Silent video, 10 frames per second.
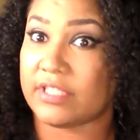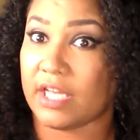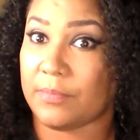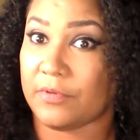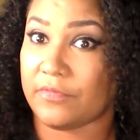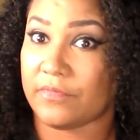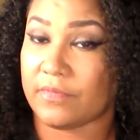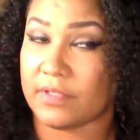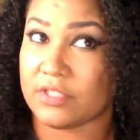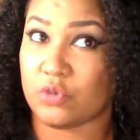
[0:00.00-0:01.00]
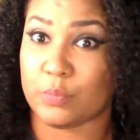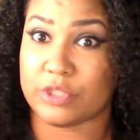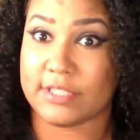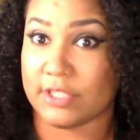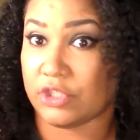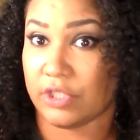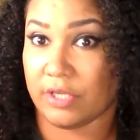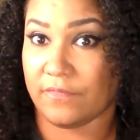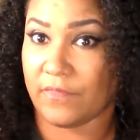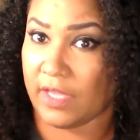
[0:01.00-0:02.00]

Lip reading: type of superstition,